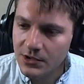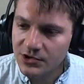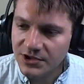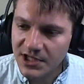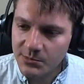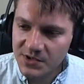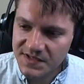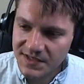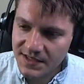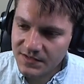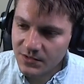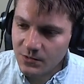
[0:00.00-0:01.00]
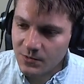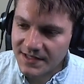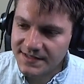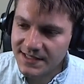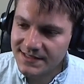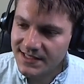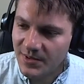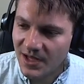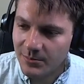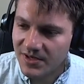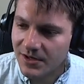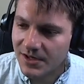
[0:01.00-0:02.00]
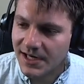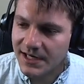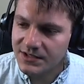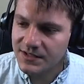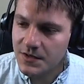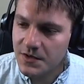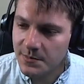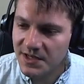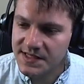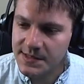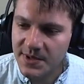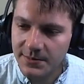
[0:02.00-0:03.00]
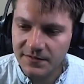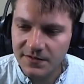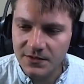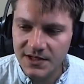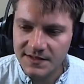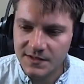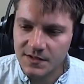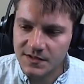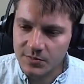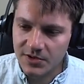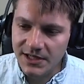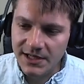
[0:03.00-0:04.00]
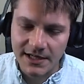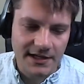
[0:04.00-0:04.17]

Drunk Time Lord says, ooh, I see a ZipApp PR. I just learned about ZipApp a few days ago. It's pretty neat.